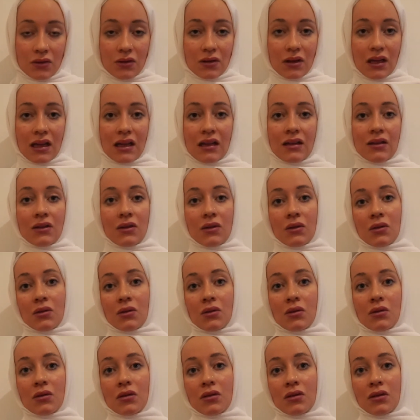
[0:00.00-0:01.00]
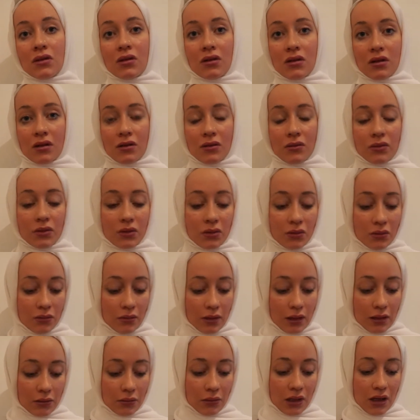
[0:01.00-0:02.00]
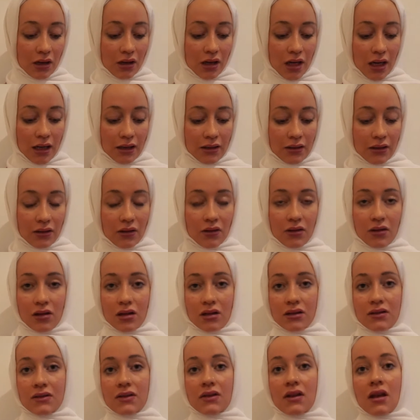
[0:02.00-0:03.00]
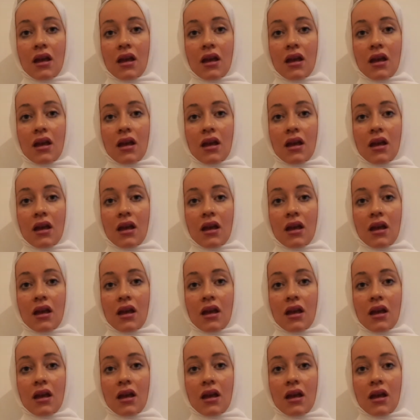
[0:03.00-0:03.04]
into, to where we are at the current.